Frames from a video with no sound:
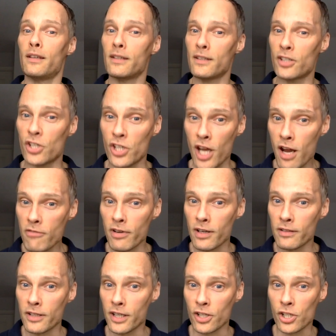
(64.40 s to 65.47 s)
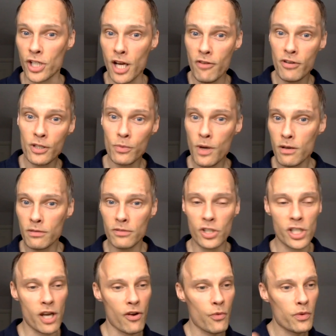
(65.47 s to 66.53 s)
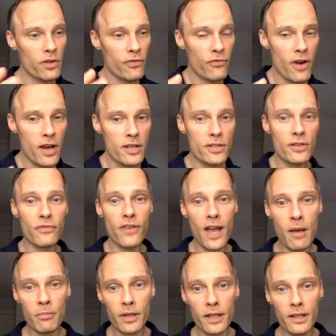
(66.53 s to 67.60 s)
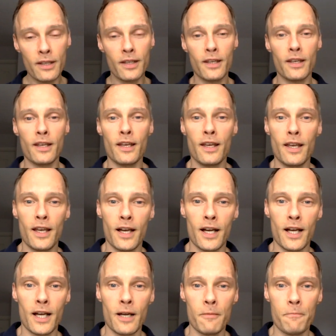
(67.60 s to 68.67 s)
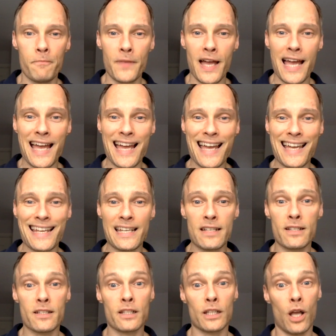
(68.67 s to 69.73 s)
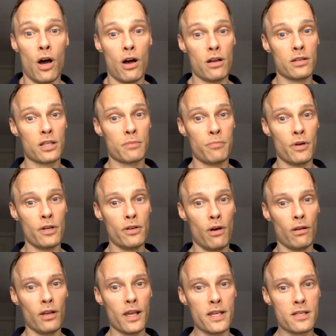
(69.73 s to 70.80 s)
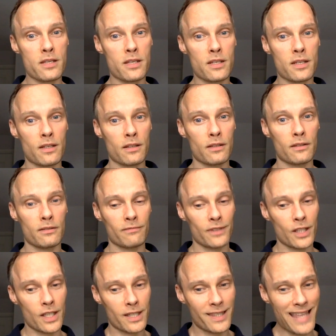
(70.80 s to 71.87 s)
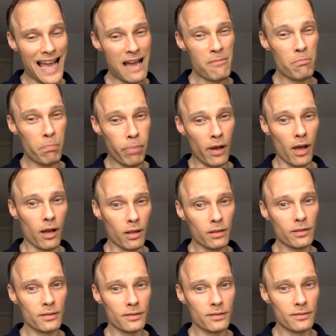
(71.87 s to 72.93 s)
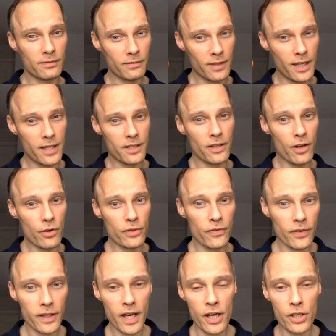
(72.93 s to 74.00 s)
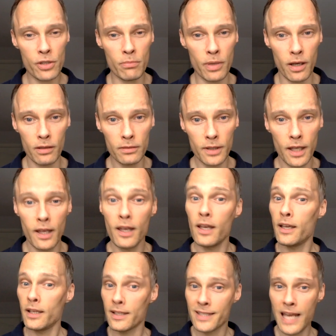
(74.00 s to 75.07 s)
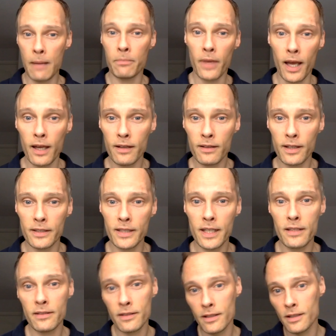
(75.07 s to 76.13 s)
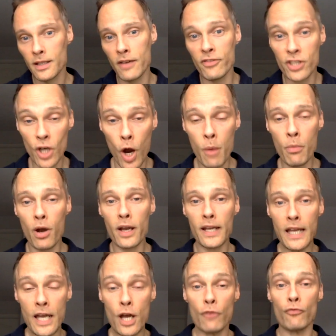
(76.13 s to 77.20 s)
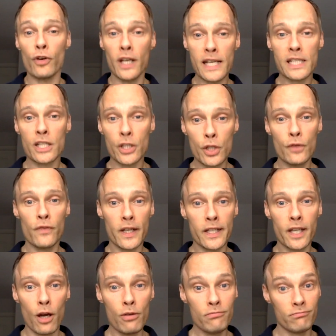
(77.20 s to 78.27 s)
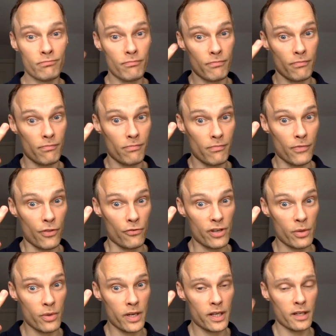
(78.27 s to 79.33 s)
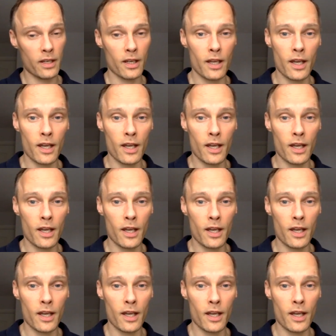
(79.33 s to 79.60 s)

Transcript: Share it. You can share it as well. Share it with your friends, your family. And last but not least, that bell is a notification bell. Tap that, and then every time I release a new video, 3 a week,